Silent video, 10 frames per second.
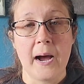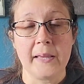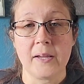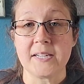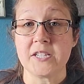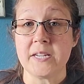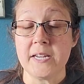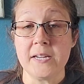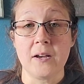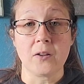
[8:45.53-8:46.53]
I like to
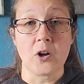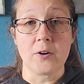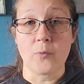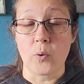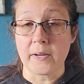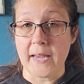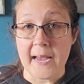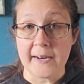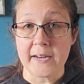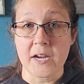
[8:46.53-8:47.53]
eat a lot of
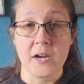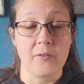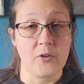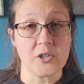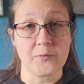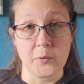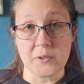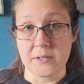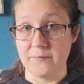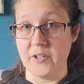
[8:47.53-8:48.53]
organic, fresh
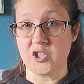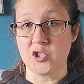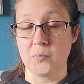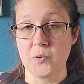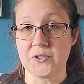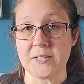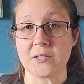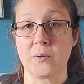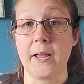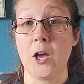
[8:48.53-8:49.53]
fruits and vegetables.
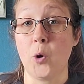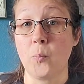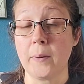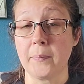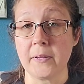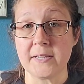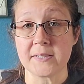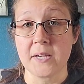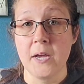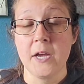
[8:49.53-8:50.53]
That's going to help
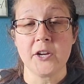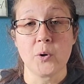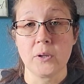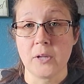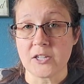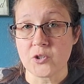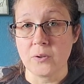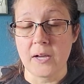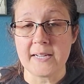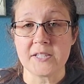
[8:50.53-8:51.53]
replace your
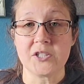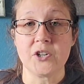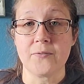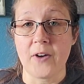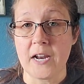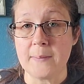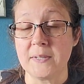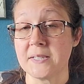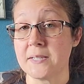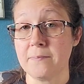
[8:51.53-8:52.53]
electrolytes and your
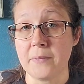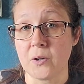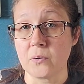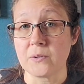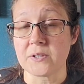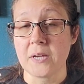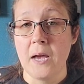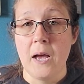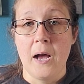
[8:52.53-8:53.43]
vitamins and minerals.